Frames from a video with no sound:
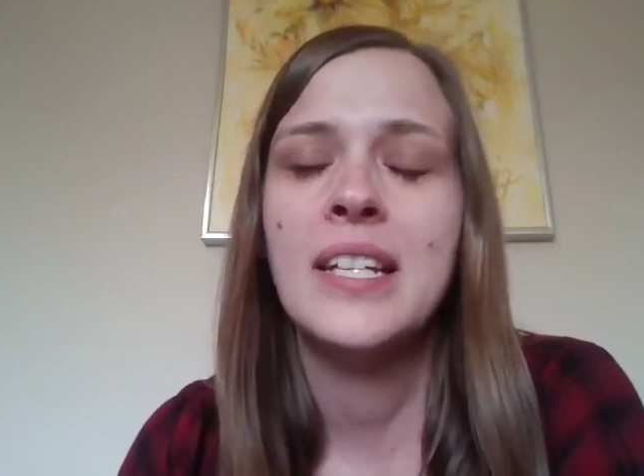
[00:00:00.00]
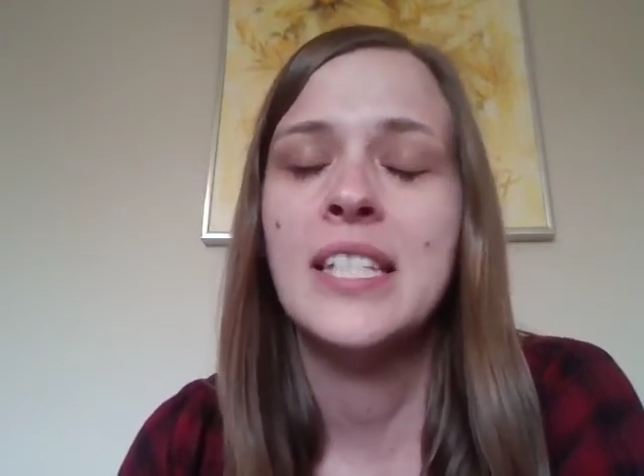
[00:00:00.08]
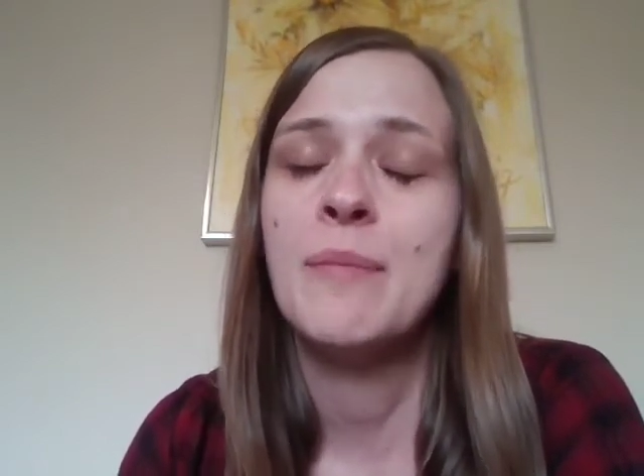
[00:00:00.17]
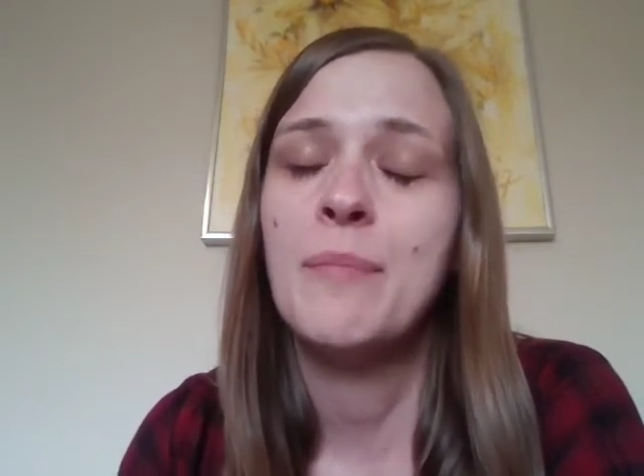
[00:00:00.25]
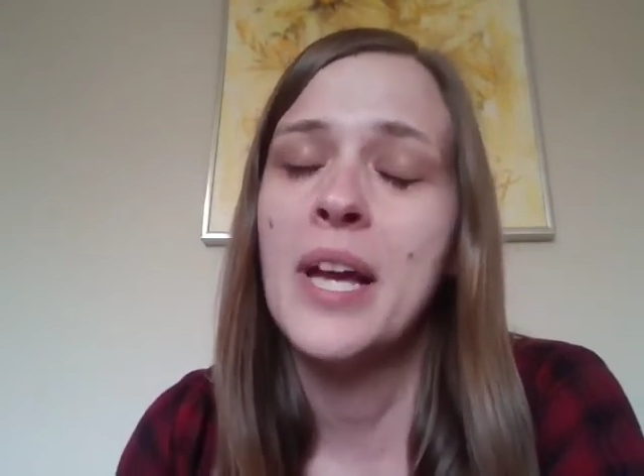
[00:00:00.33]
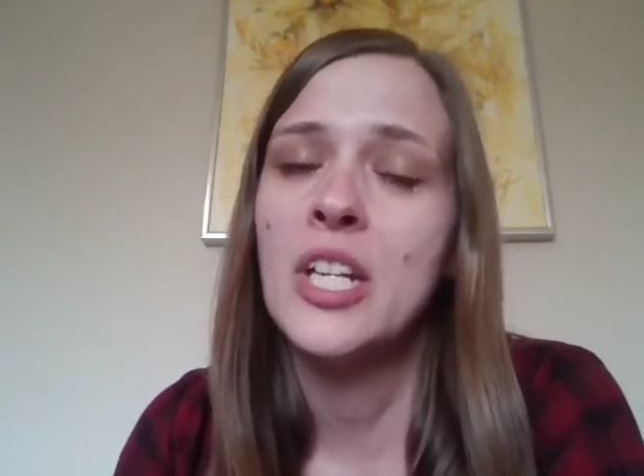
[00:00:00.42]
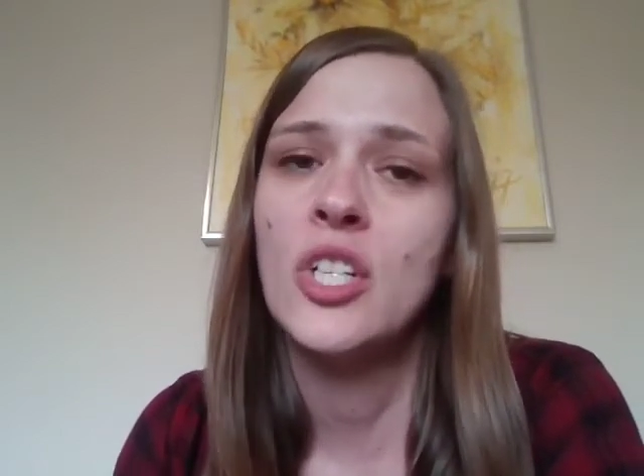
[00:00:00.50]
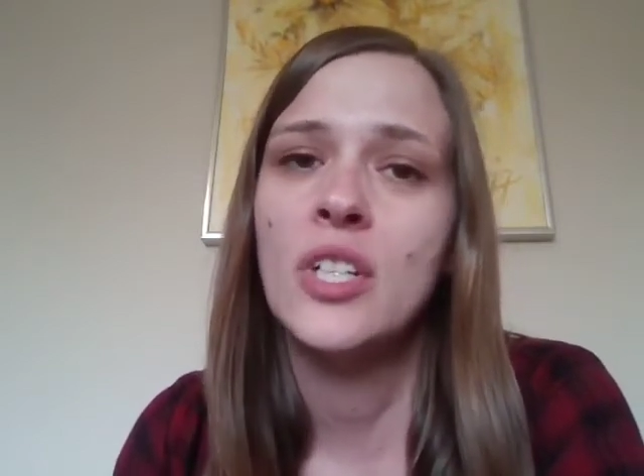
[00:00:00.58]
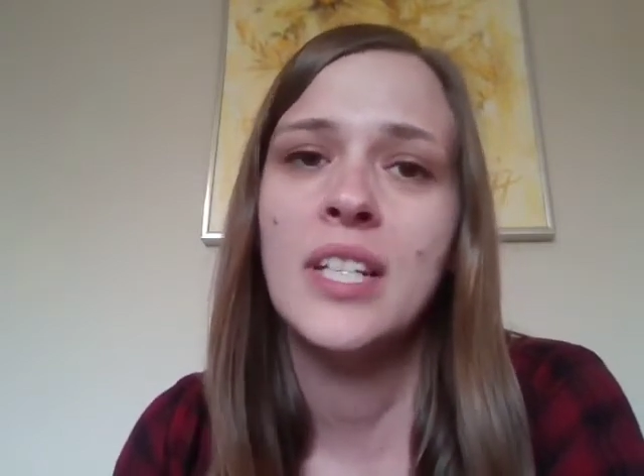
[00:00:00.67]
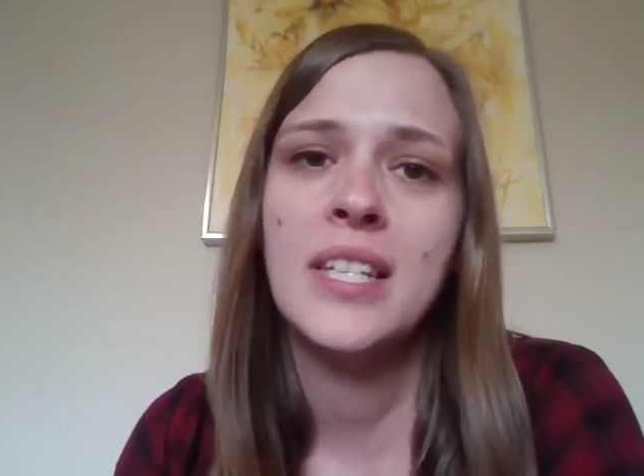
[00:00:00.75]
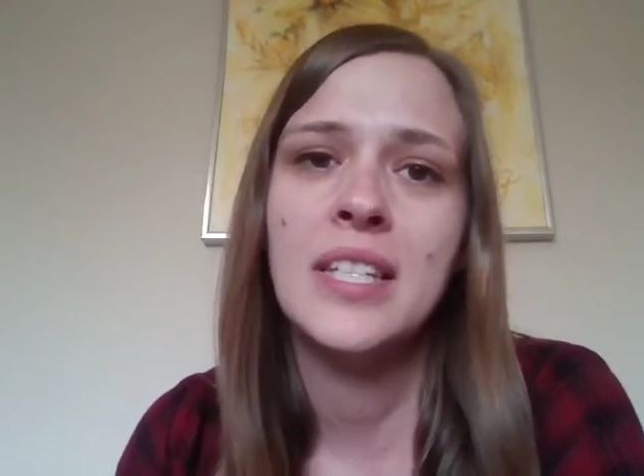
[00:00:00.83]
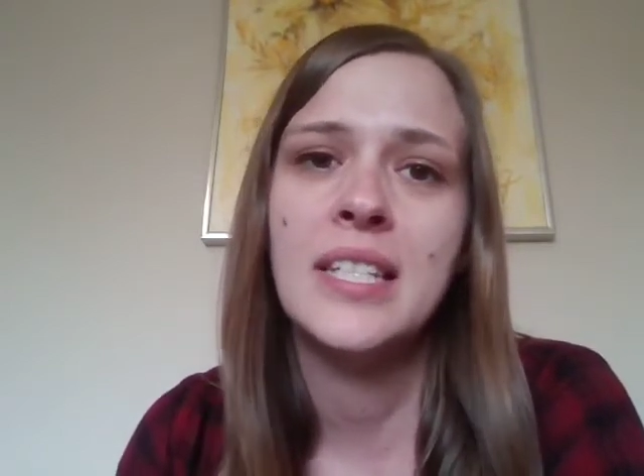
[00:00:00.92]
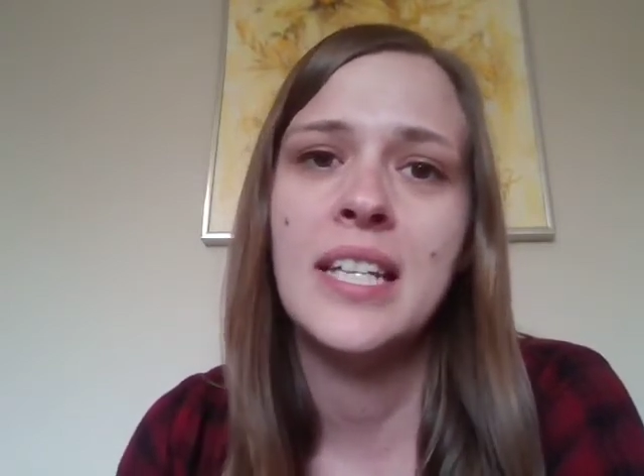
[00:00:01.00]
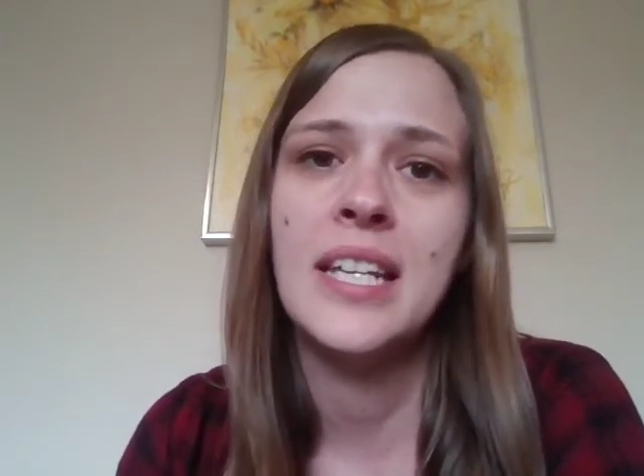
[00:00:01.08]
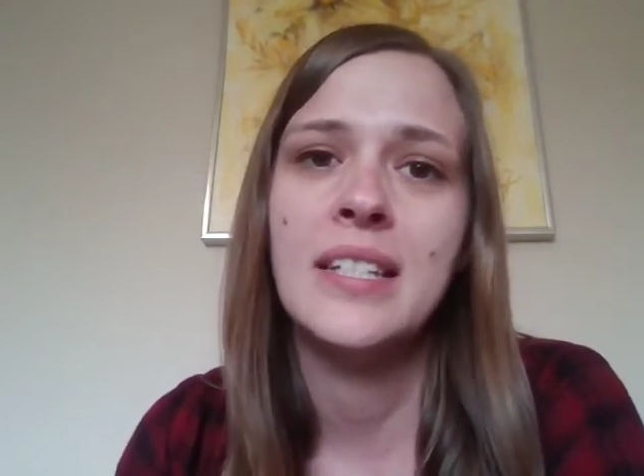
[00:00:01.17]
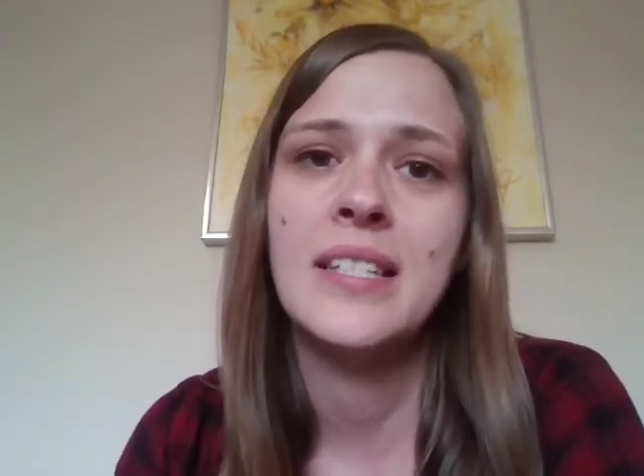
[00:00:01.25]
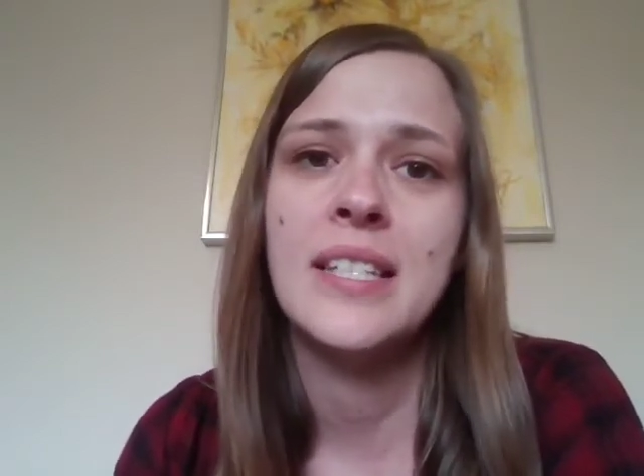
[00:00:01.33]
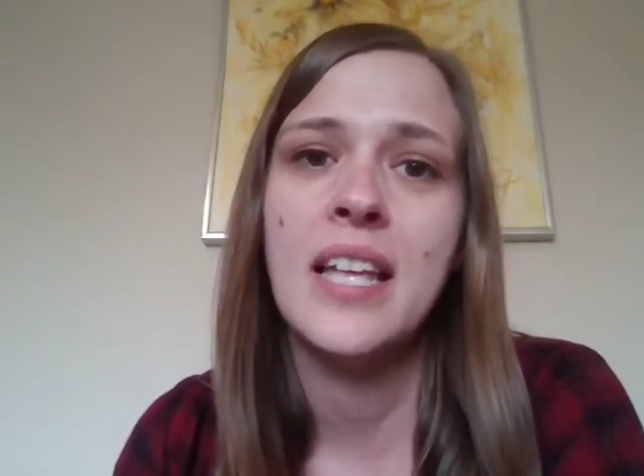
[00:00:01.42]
especially the teens